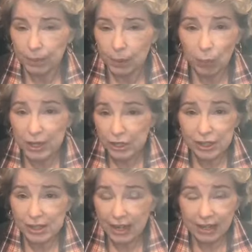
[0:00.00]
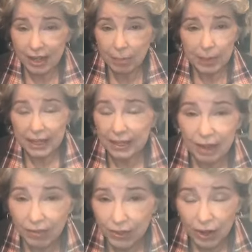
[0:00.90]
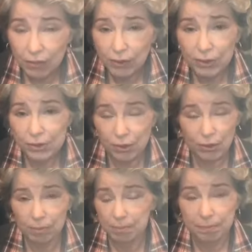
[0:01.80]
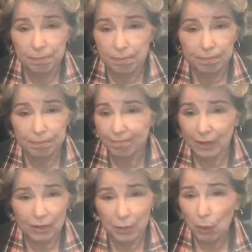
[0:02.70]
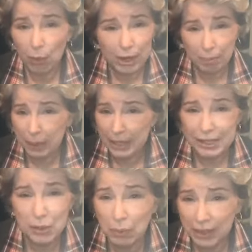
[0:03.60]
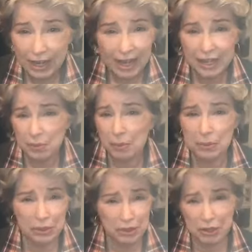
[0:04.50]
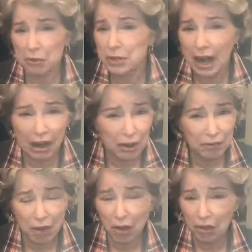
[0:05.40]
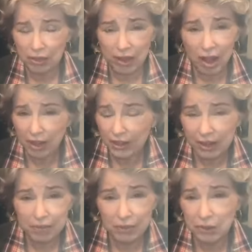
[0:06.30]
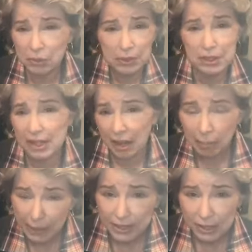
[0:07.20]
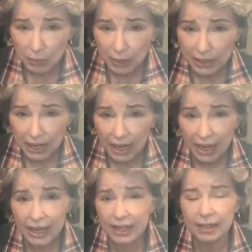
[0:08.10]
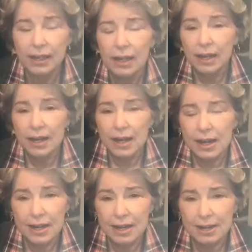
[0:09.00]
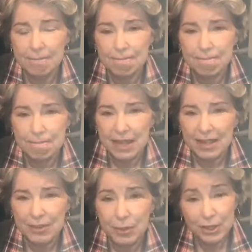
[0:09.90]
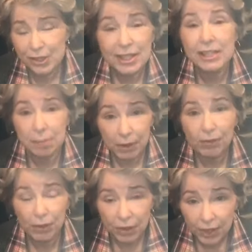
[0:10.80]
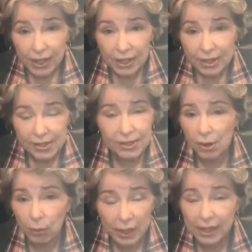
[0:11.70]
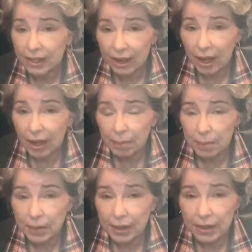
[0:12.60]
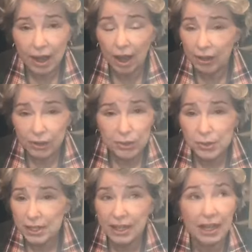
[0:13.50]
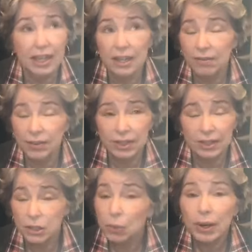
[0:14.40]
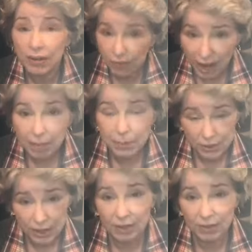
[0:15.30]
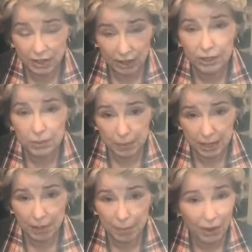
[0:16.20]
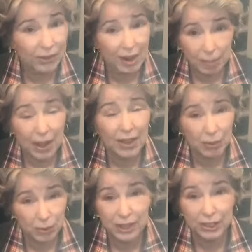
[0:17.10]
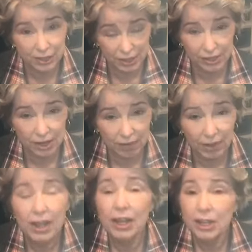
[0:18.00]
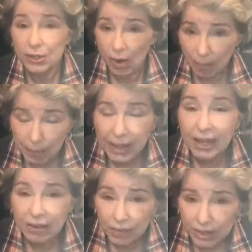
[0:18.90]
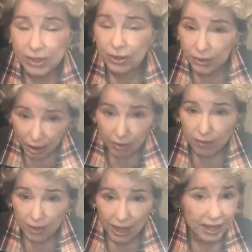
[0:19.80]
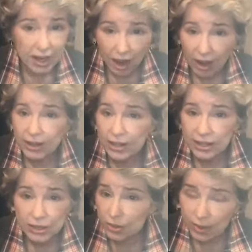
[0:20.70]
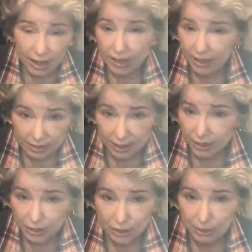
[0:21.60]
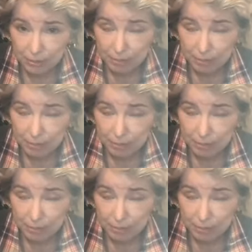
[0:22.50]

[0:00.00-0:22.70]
we just ended up eating leftovers, or we ordered a pizza one day because we were just so tired of all the holiday food. We just got pizza one day, and we just did some different things. And so we ended up not using even 25% of the lunch meat I bought. And I buy that really good stuff. So I'm making a physical note of that, not to do that again next year.